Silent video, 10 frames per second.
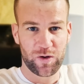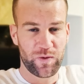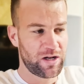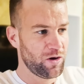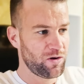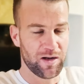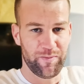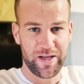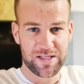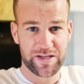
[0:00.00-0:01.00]
with local
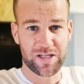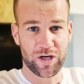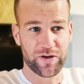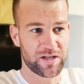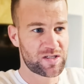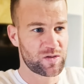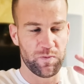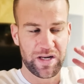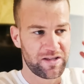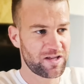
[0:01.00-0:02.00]
business owners,
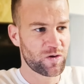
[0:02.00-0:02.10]
building